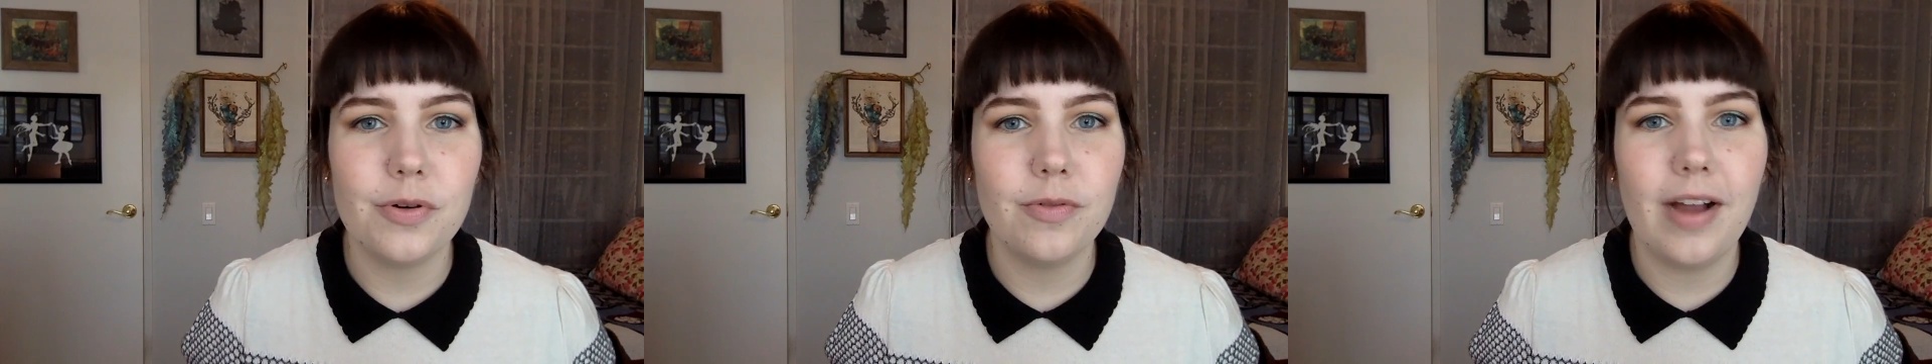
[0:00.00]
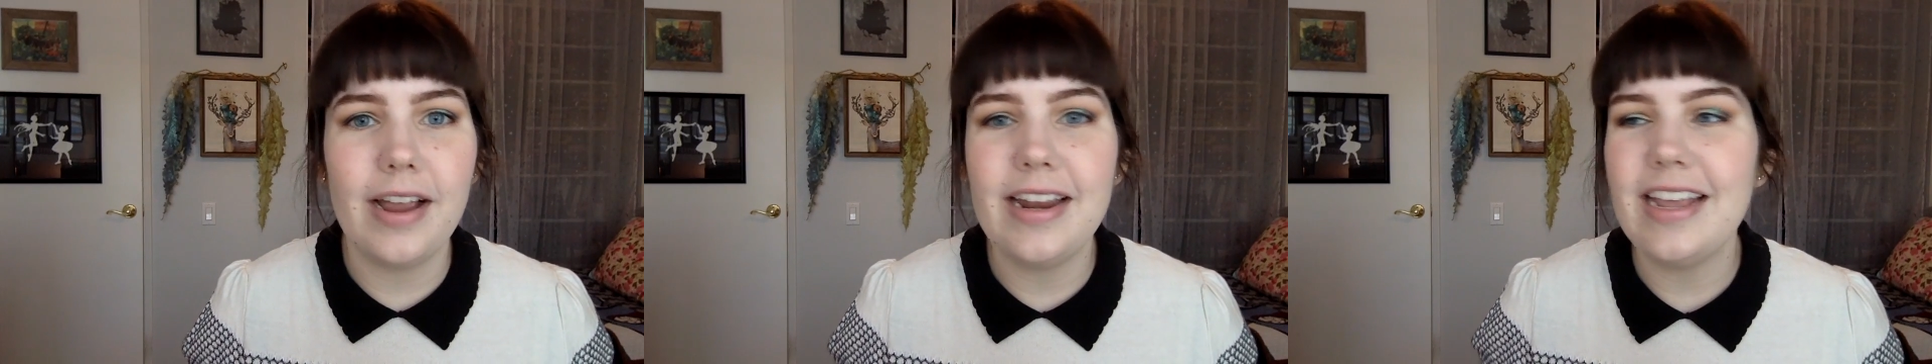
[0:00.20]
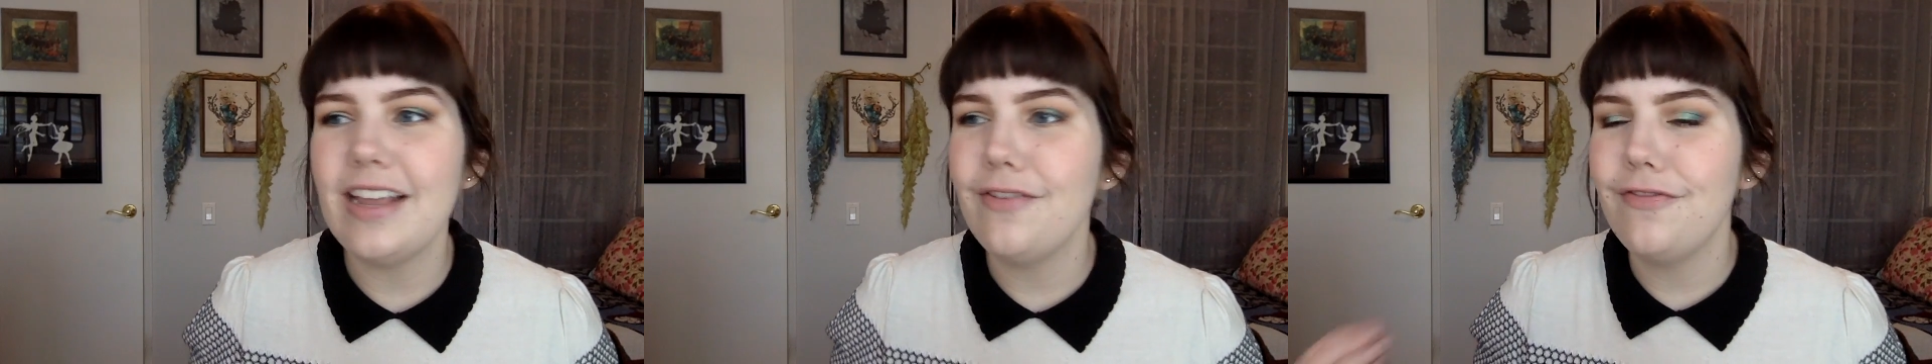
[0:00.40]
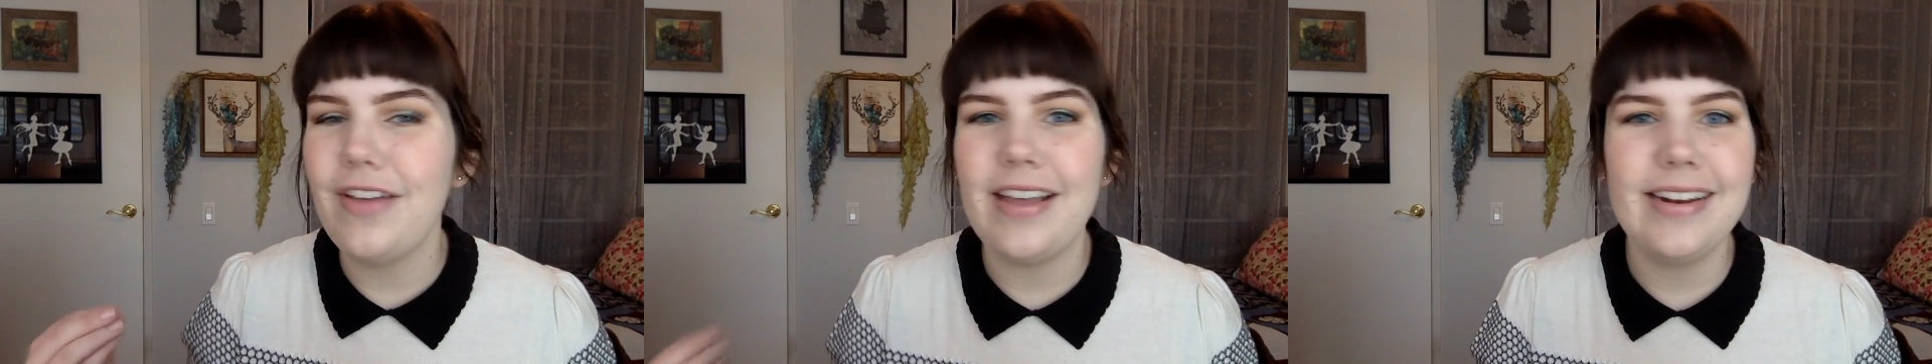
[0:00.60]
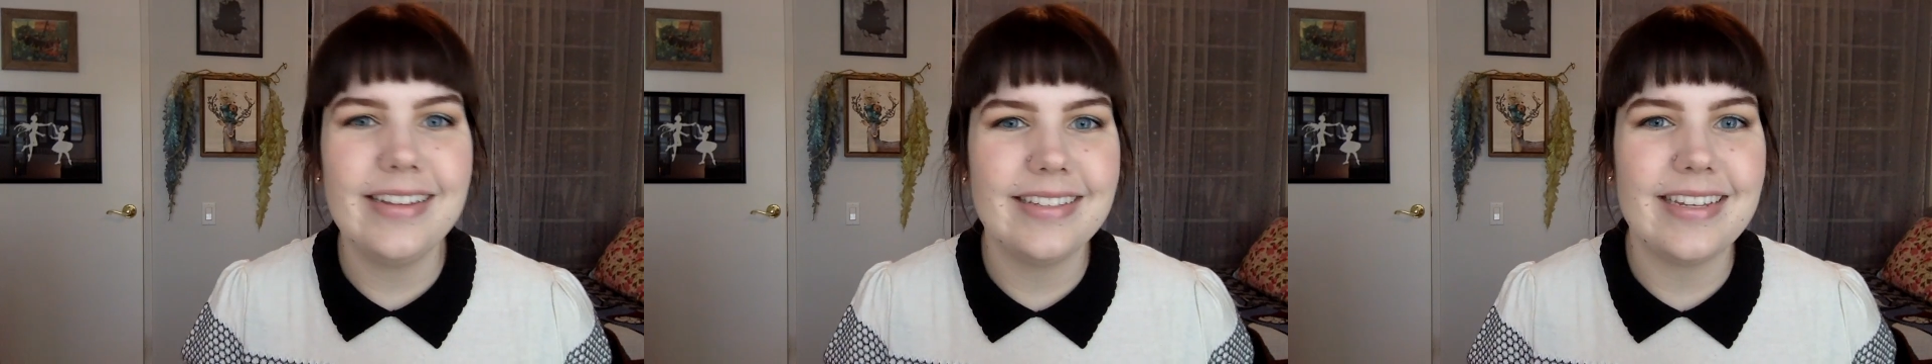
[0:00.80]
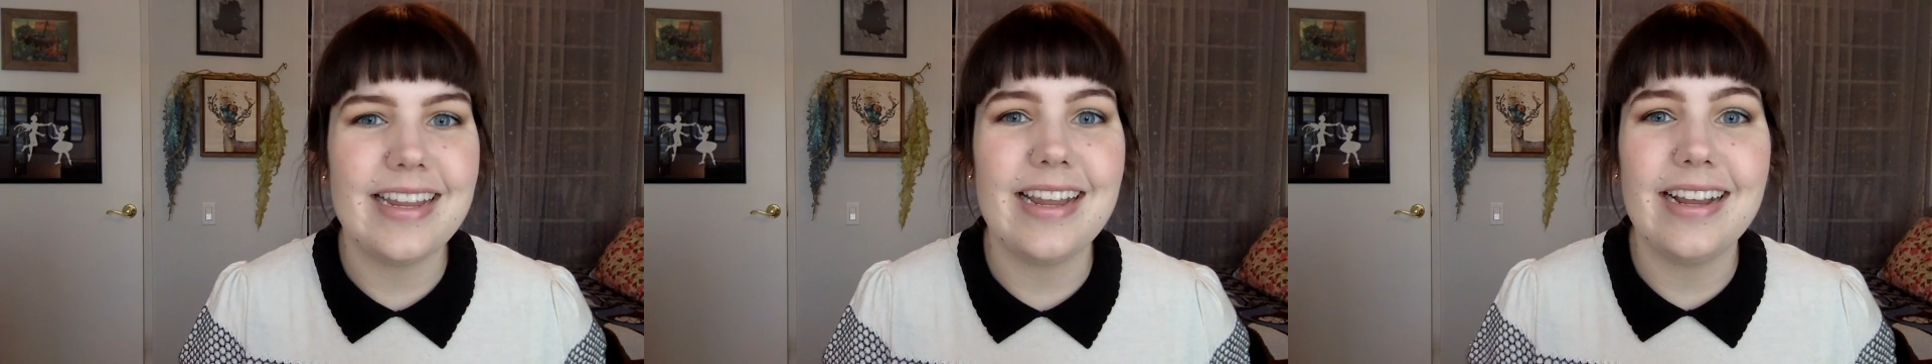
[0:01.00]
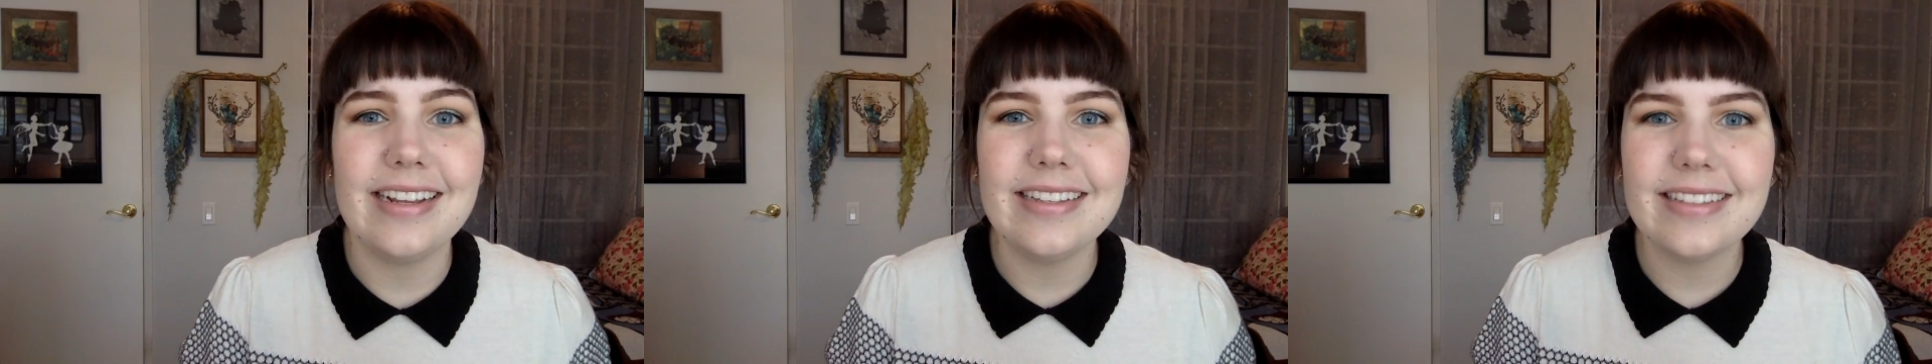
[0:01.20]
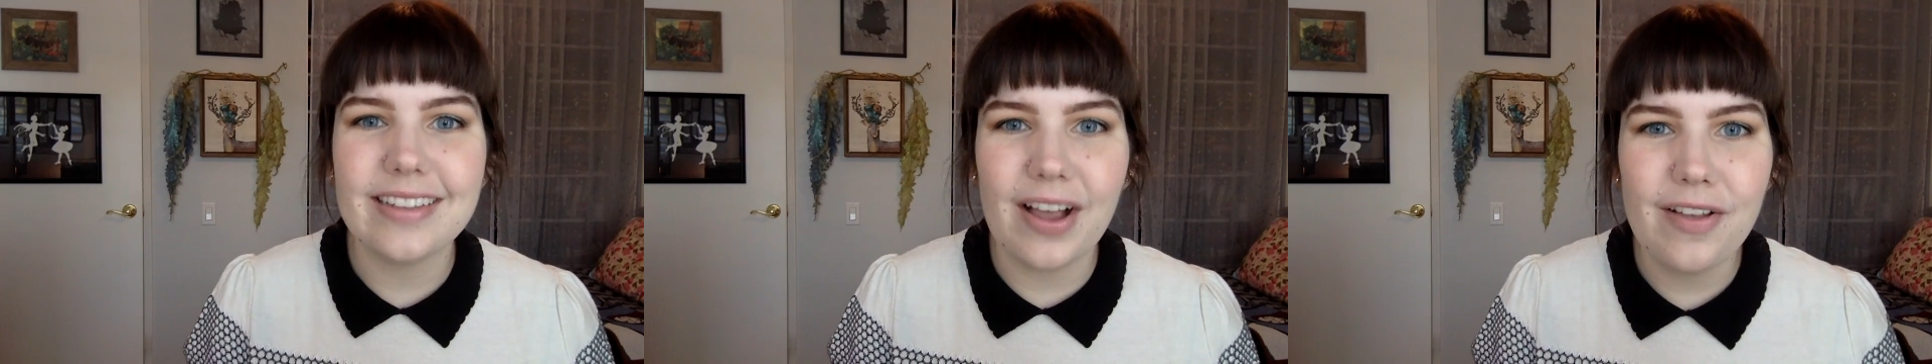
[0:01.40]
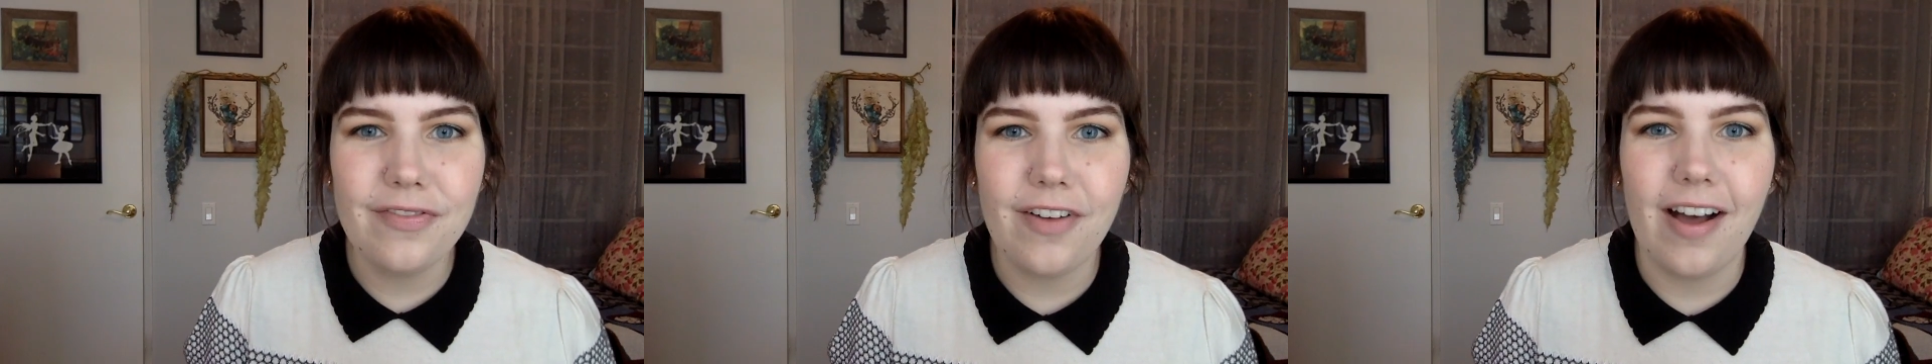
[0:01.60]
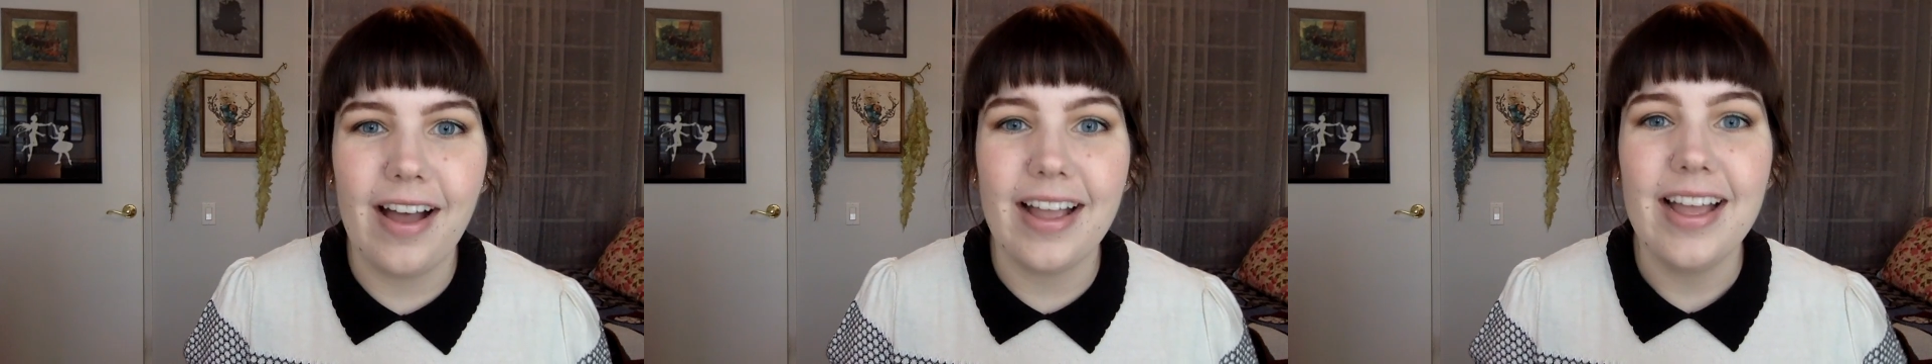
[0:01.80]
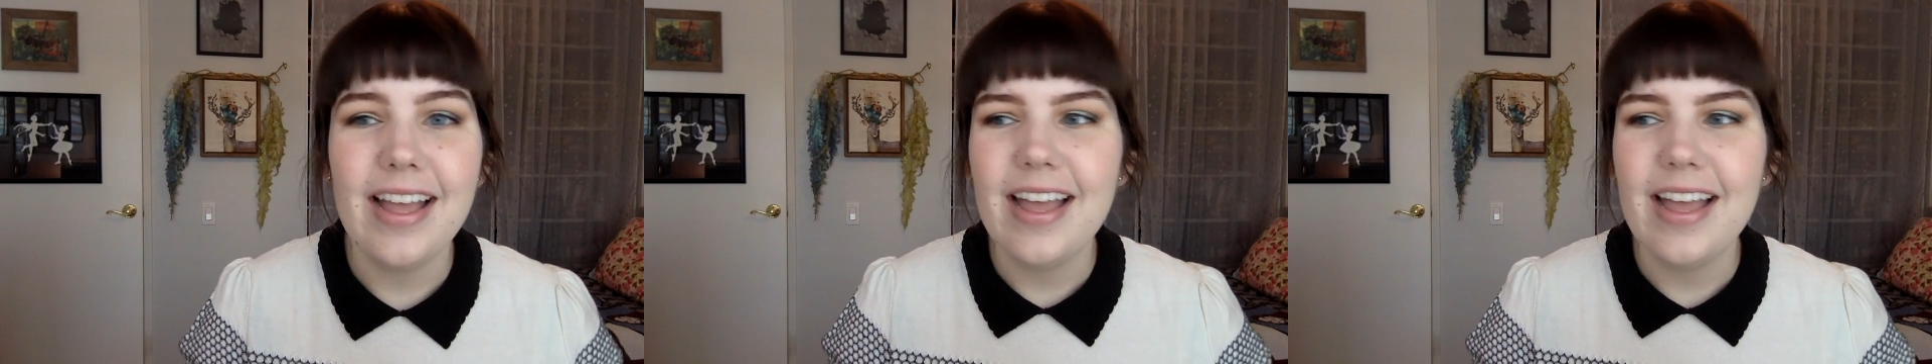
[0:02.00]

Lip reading: are writing in fantasy and sci-fi